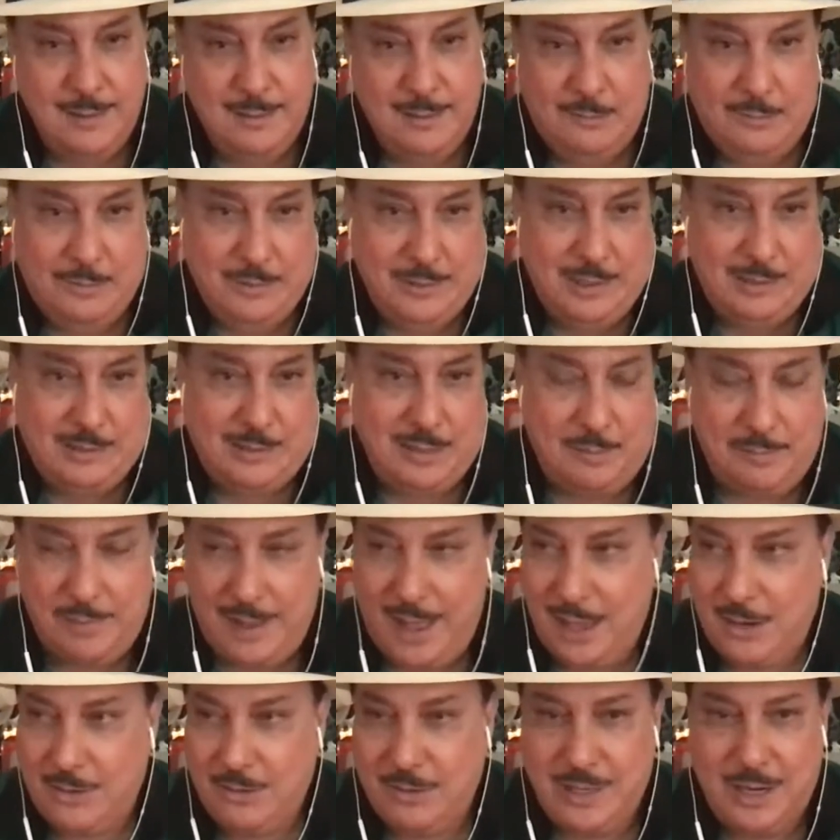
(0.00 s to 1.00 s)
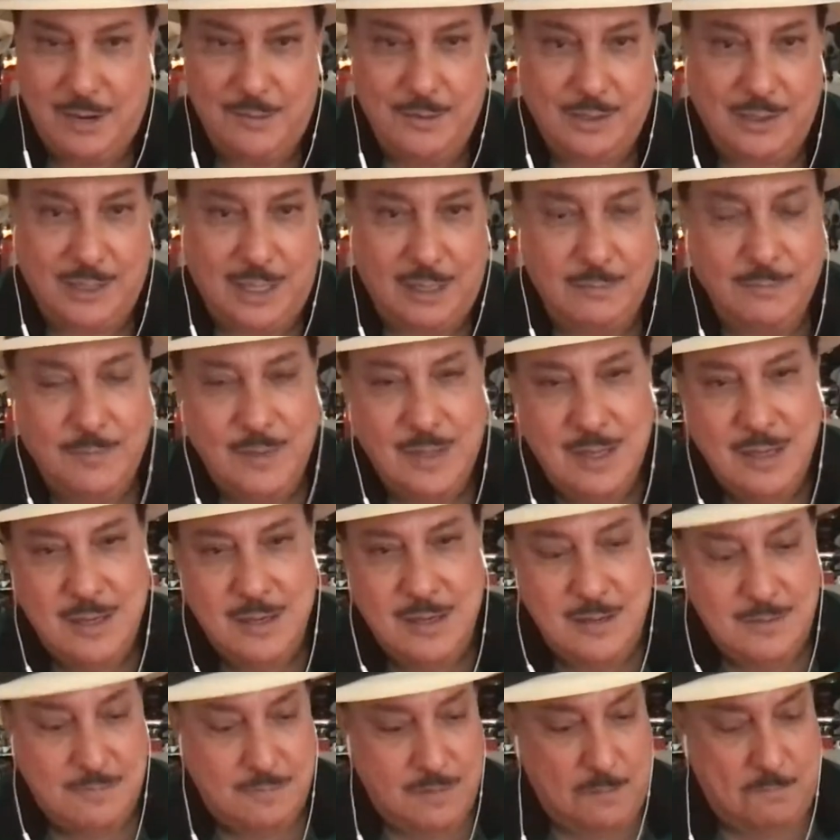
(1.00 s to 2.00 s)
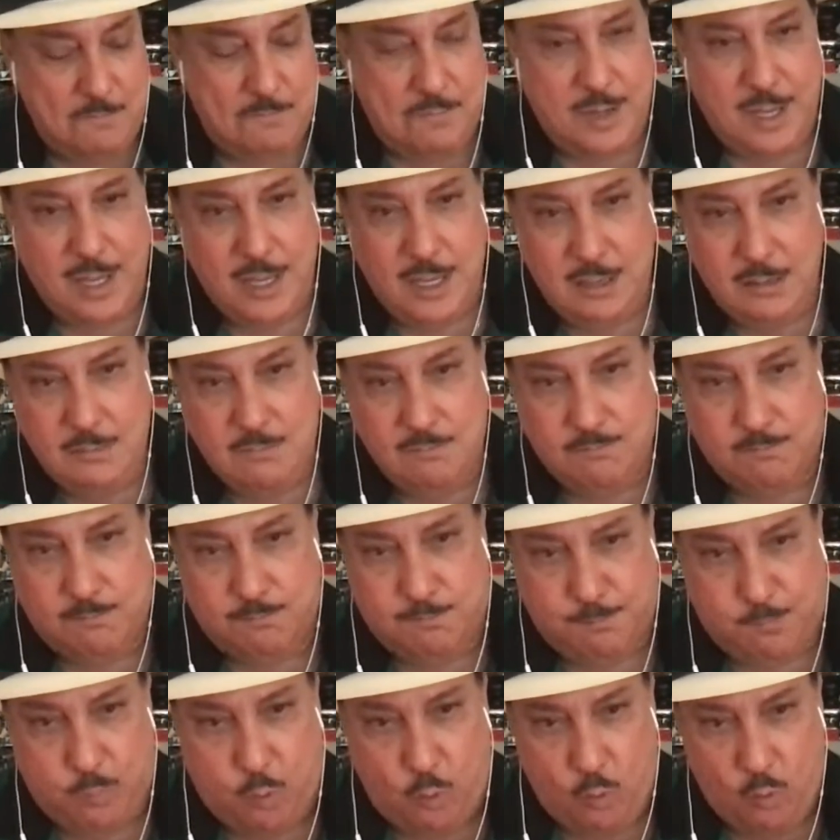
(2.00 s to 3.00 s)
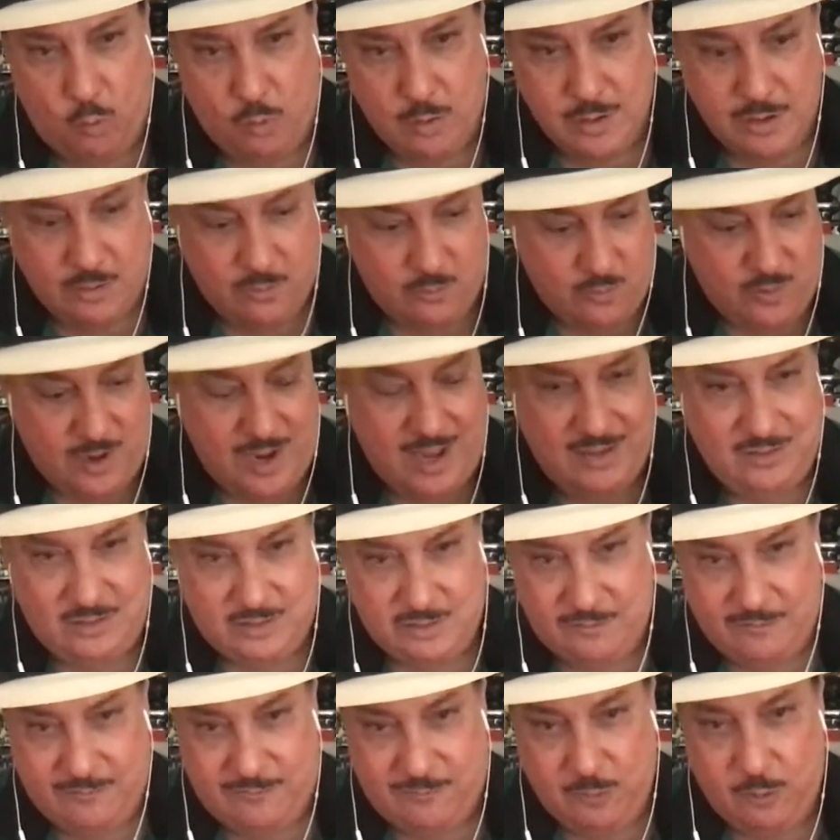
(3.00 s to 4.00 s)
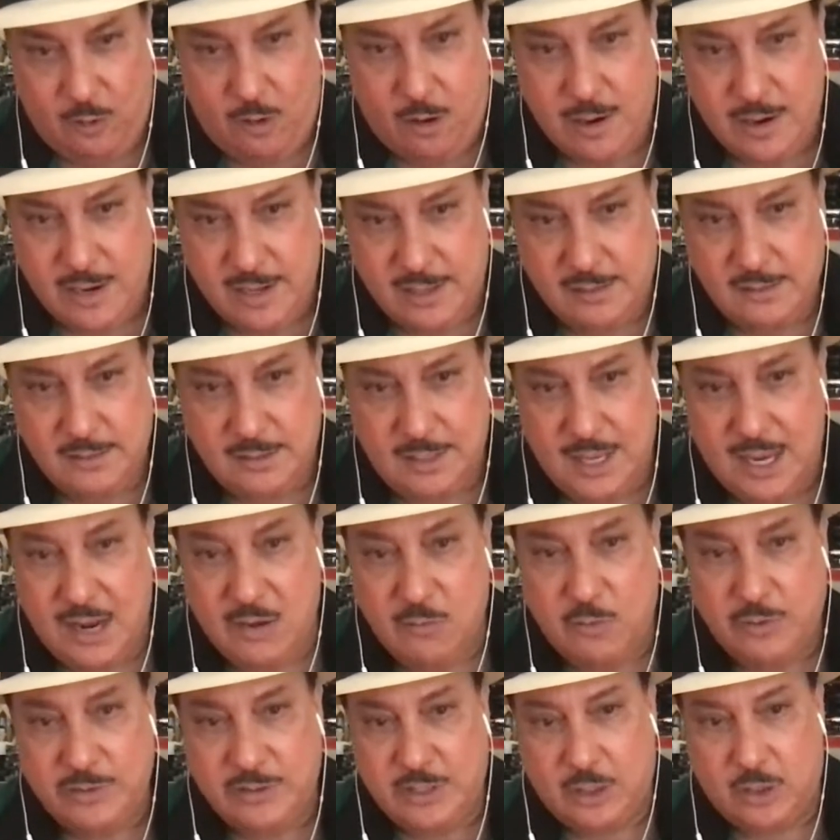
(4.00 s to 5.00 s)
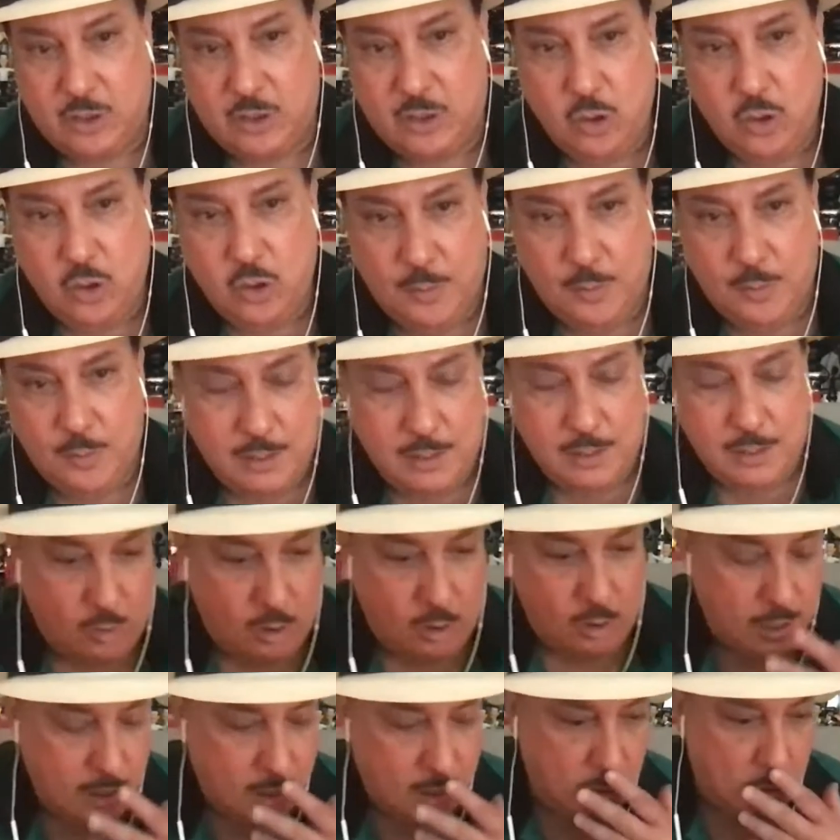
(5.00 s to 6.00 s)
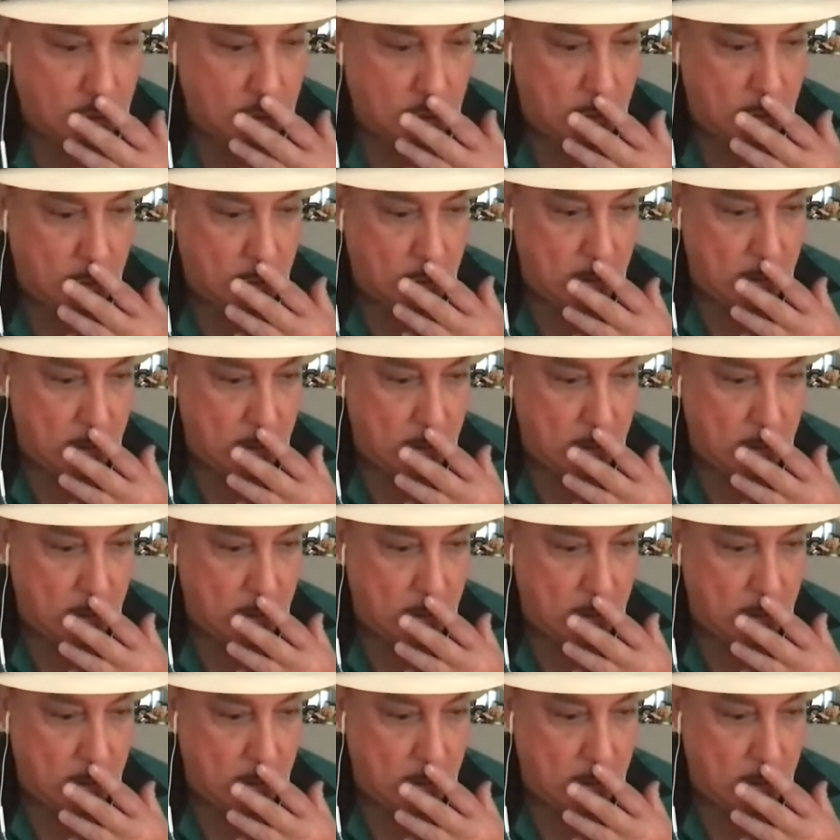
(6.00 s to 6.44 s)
with the tobacco and everything. But being born and raised in Florida, and with the Cuban embargo,